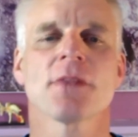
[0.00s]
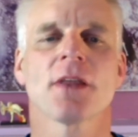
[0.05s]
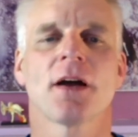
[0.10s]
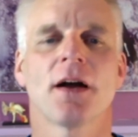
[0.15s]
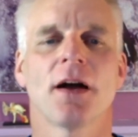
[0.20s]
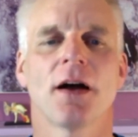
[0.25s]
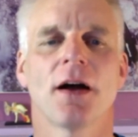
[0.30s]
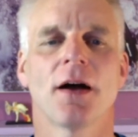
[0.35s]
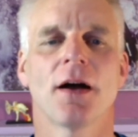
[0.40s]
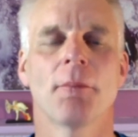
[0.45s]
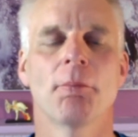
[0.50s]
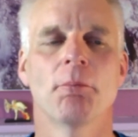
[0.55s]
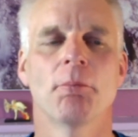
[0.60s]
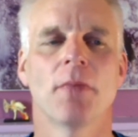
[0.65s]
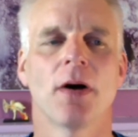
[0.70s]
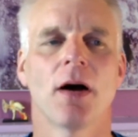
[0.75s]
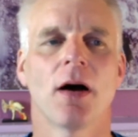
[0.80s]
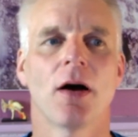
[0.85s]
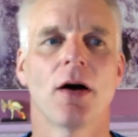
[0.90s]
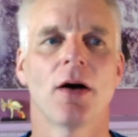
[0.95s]

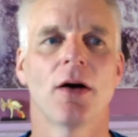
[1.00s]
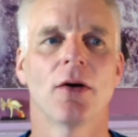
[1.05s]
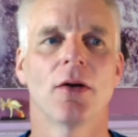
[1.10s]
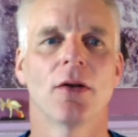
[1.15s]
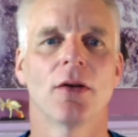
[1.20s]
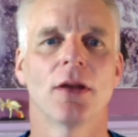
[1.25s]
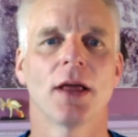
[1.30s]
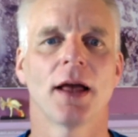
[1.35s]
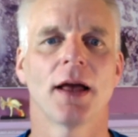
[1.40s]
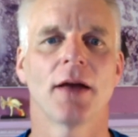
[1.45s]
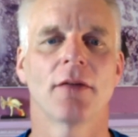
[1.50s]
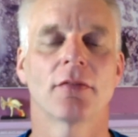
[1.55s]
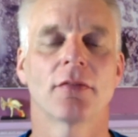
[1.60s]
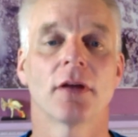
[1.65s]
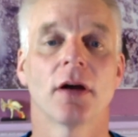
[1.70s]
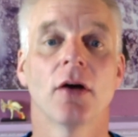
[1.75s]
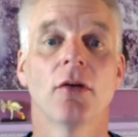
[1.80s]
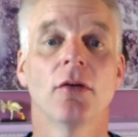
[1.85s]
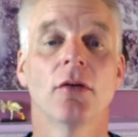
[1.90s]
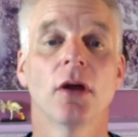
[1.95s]
I'll have...
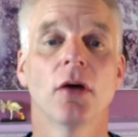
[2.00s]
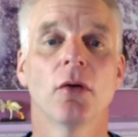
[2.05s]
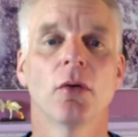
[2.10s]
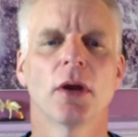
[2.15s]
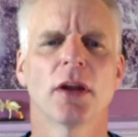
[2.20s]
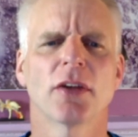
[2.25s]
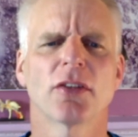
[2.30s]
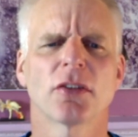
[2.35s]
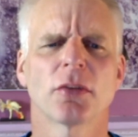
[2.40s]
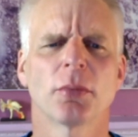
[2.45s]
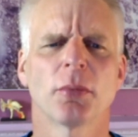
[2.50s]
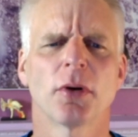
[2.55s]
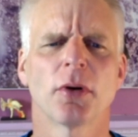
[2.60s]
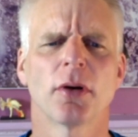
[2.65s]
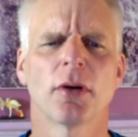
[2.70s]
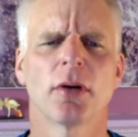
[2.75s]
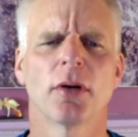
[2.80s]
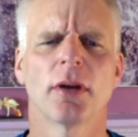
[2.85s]
Oh, no, that's tomorrow.